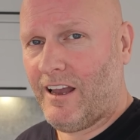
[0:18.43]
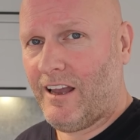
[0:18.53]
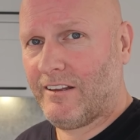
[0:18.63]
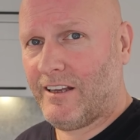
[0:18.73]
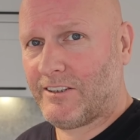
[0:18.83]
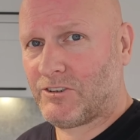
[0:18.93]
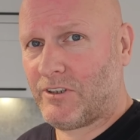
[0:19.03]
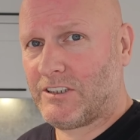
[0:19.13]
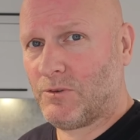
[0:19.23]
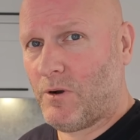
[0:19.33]
and that is the
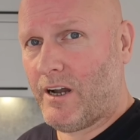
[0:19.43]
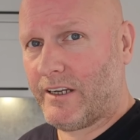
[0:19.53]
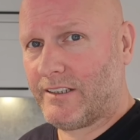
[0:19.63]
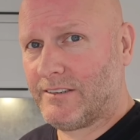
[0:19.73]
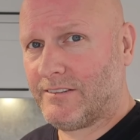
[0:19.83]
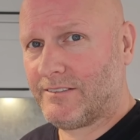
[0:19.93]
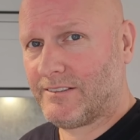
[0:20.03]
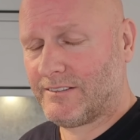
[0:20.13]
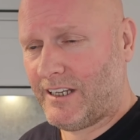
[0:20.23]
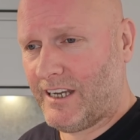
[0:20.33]
reason why.
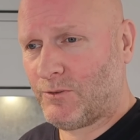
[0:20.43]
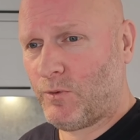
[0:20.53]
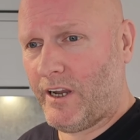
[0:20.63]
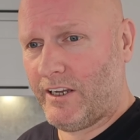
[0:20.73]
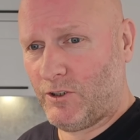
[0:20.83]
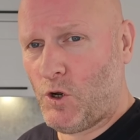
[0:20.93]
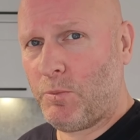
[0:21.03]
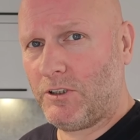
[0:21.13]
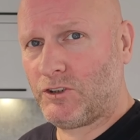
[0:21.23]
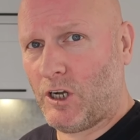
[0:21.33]
I had a
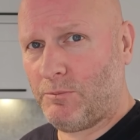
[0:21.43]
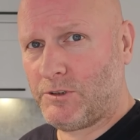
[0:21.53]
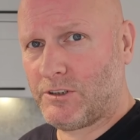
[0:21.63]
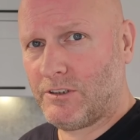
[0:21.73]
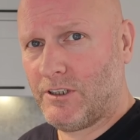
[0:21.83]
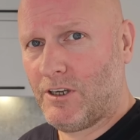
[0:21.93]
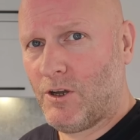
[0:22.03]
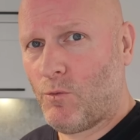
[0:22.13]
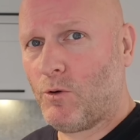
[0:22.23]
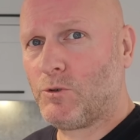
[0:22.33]
couple of jobs.
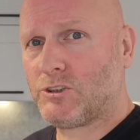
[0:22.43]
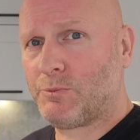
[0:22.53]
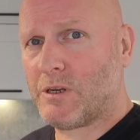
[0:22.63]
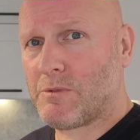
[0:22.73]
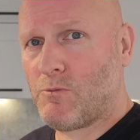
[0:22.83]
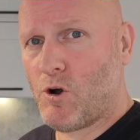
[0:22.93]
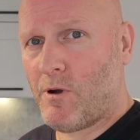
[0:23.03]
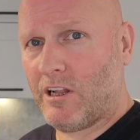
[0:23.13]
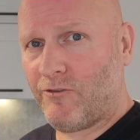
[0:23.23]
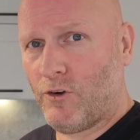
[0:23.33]
One was to bring my
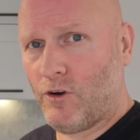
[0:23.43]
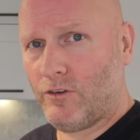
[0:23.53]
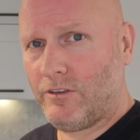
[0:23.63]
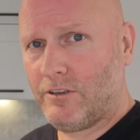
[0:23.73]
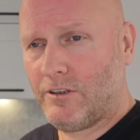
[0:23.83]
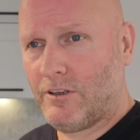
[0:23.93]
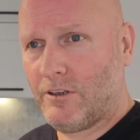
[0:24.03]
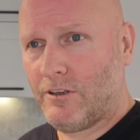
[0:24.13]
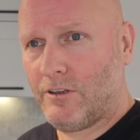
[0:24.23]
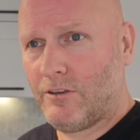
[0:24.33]
mobile phone.
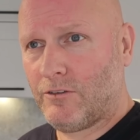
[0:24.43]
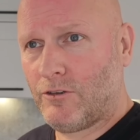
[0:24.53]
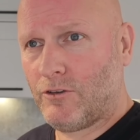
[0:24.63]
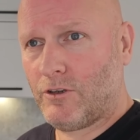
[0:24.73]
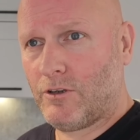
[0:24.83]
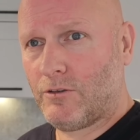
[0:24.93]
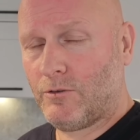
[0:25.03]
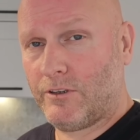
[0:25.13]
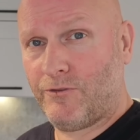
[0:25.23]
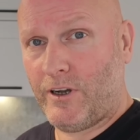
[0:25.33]
The other,
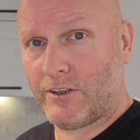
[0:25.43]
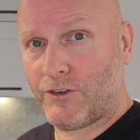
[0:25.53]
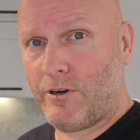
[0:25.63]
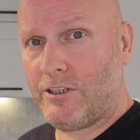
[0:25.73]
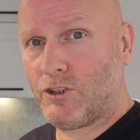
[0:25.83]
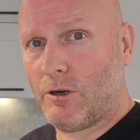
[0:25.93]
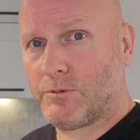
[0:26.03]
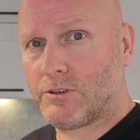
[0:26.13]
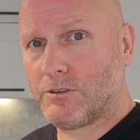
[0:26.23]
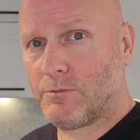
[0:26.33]
in fact, three
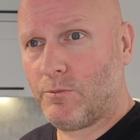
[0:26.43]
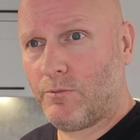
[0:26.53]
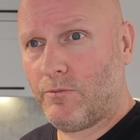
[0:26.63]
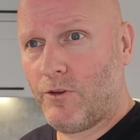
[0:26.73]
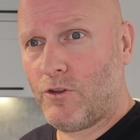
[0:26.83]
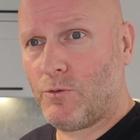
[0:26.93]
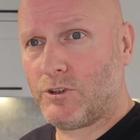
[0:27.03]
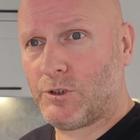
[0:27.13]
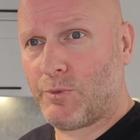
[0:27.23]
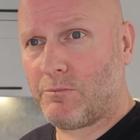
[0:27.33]
jobs. The other
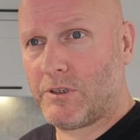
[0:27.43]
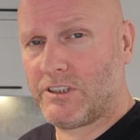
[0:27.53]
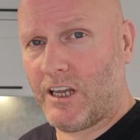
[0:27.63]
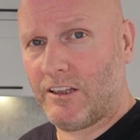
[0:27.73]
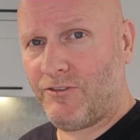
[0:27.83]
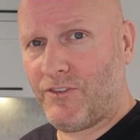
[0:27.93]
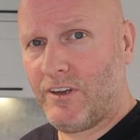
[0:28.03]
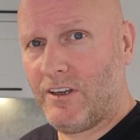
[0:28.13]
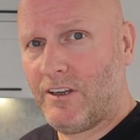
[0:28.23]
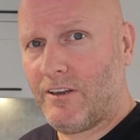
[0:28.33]
was to bring myself,
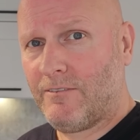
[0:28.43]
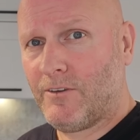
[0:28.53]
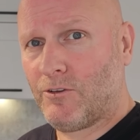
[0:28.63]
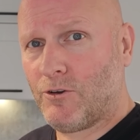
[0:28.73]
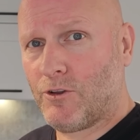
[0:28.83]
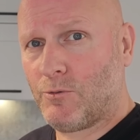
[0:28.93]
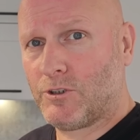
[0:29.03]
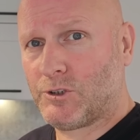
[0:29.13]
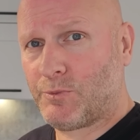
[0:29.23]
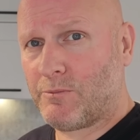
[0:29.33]
and the other
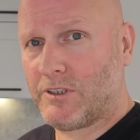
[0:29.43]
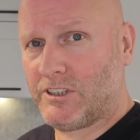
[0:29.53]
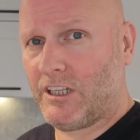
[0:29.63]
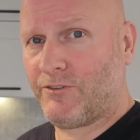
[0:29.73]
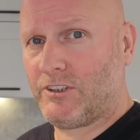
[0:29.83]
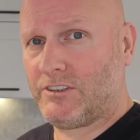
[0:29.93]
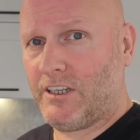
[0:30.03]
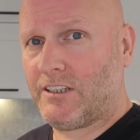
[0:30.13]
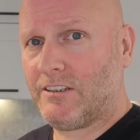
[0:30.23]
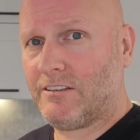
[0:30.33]
was to bring me selfie
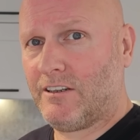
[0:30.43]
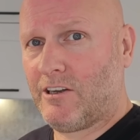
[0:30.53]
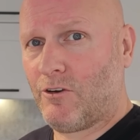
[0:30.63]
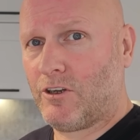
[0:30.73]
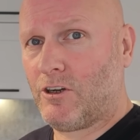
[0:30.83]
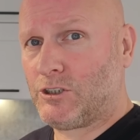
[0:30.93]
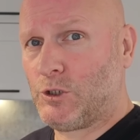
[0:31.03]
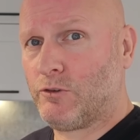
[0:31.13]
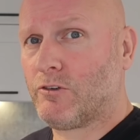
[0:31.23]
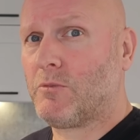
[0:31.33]
stick, and I only got
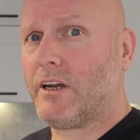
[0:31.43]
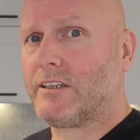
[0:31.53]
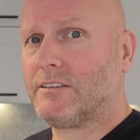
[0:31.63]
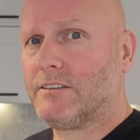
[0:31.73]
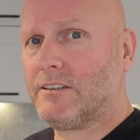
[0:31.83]
two of them right.